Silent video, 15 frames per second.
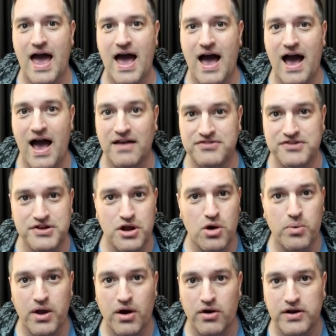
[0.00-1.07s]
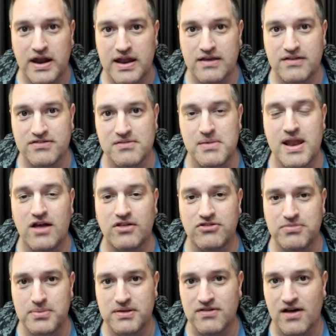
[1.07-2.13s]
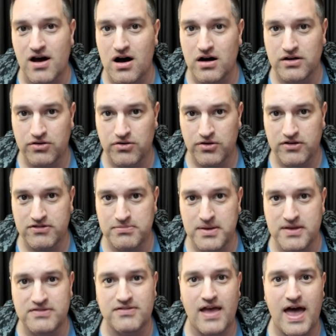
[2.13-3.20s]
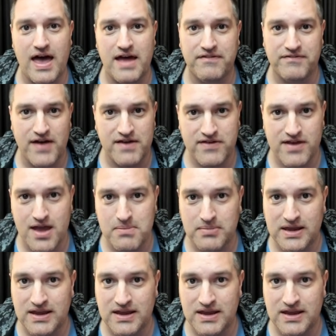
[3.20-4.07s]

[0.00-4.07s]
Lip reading: As you know, we are getting some announcements on Christmas at 5 a.m.